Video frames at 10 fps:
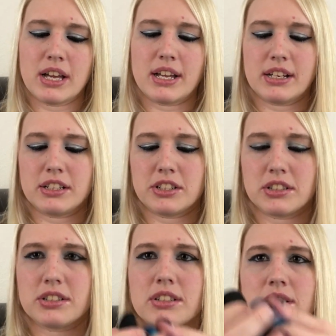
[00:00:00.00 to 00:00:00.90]
And it
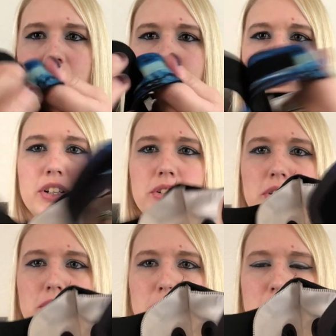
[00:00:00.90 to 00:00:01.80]
just
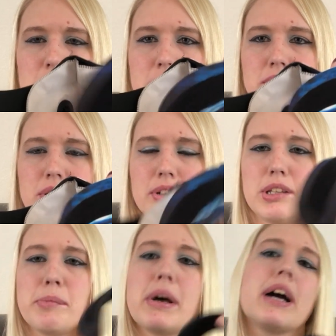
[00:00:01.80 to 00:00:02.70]
velcros on
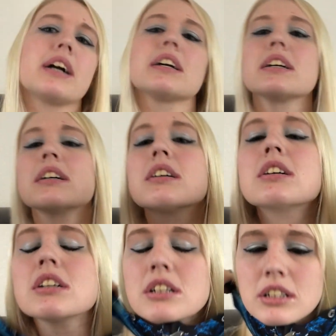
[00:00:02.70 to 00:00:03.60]
the back,
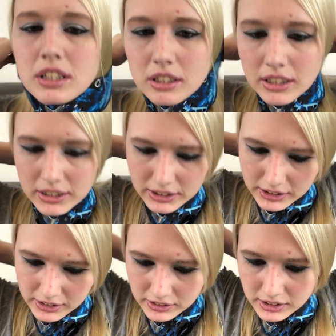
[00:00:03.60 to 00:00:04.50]
kind of
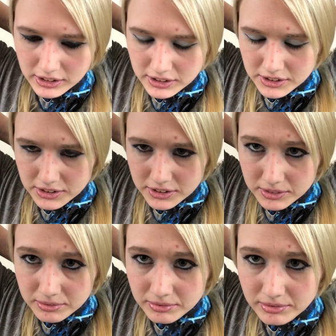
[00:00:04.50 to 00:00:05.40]
like this.